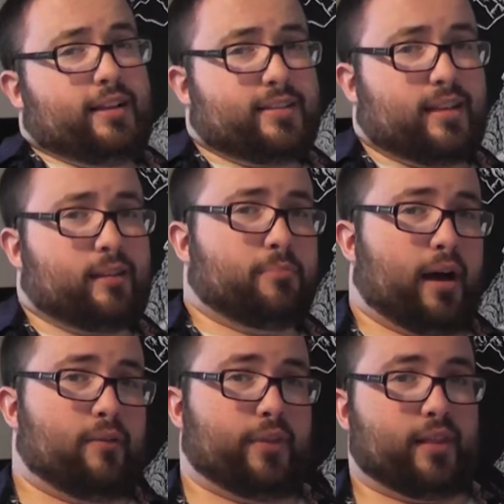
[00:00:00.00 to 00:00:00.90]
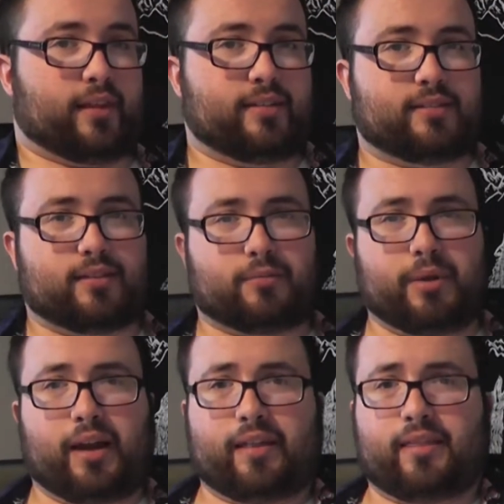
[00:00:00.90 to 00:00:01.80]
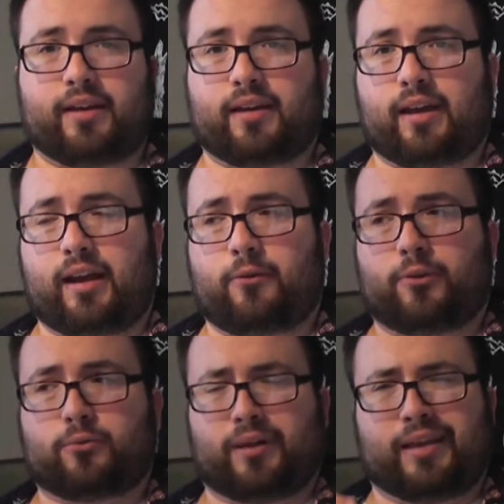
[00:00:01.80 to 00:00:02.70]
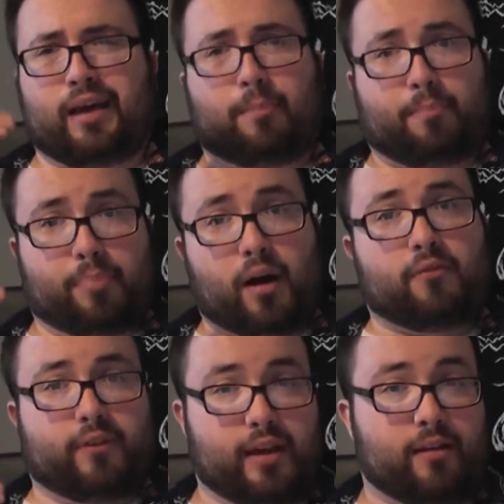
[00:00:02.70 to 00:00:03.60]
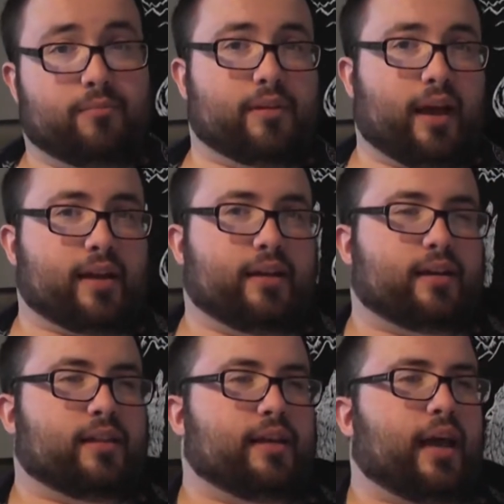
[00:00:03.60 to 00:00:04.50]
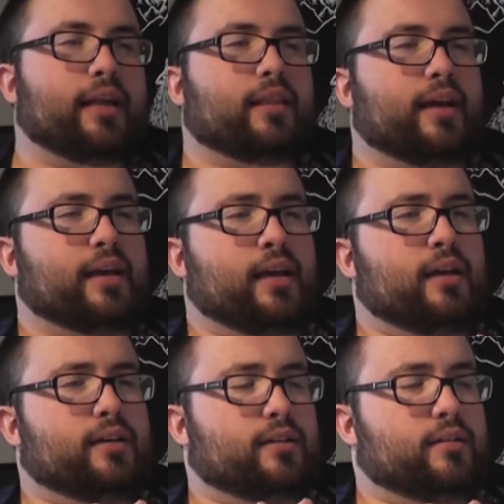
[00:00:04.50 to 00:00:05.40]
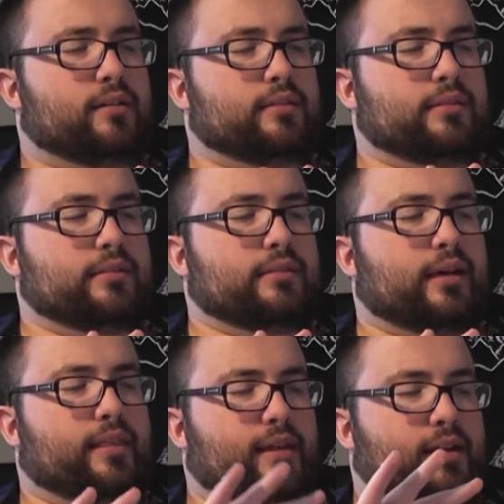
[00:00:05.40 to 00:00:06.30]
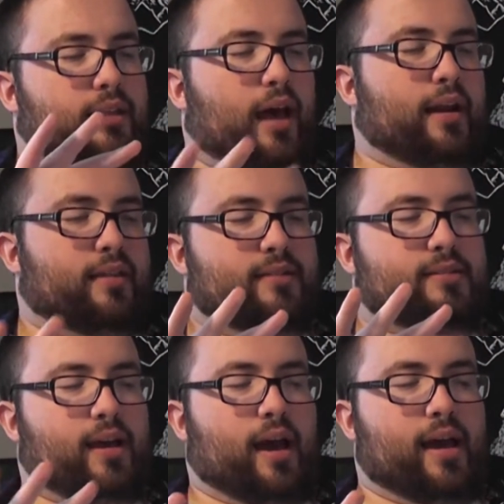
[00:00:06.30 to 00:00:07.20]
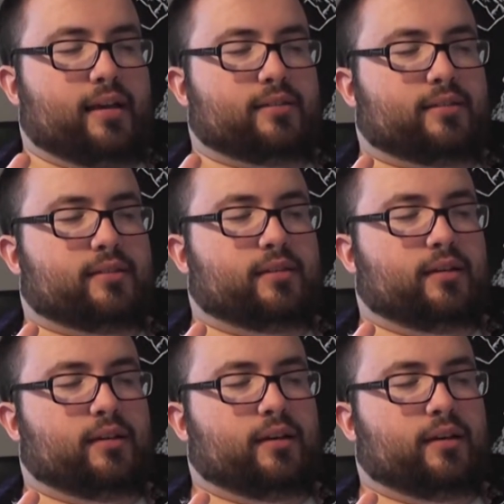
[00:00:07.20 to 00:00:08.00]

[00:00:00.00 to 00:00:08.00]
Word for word: and it's at the bottom of the list doesn't mean I think anyone's really above him technically. I like, I think a lot of these guys,